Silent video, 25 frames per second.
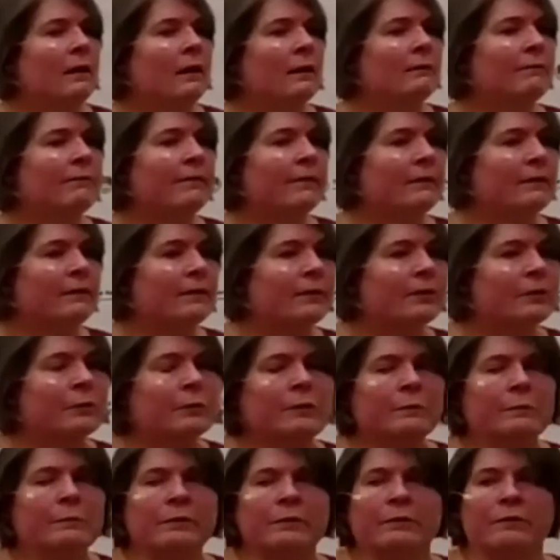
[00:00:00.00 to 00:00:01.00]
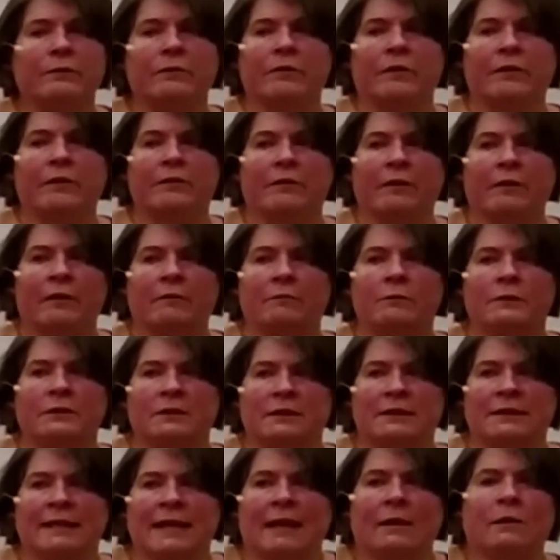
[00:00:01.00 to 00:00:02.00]
our failure to reproduce ourselves, which
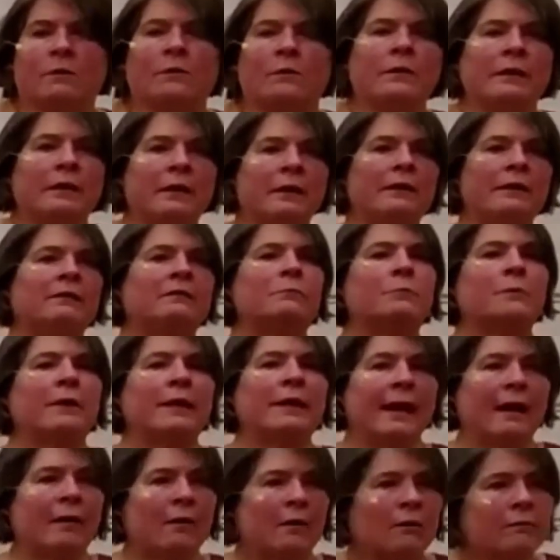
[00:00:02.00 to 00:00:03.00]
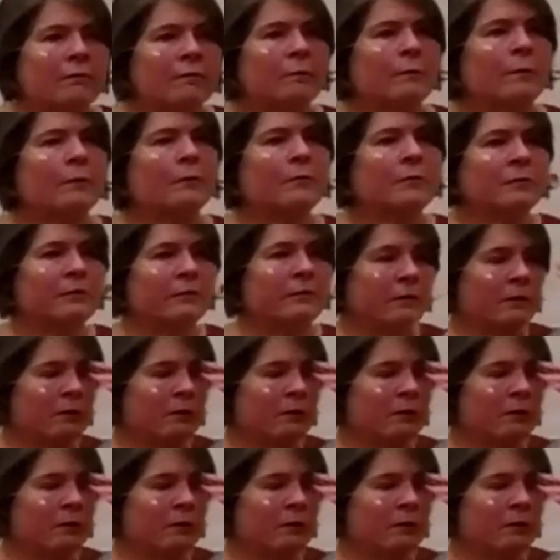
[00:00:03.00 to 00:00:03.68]
is now spread out over most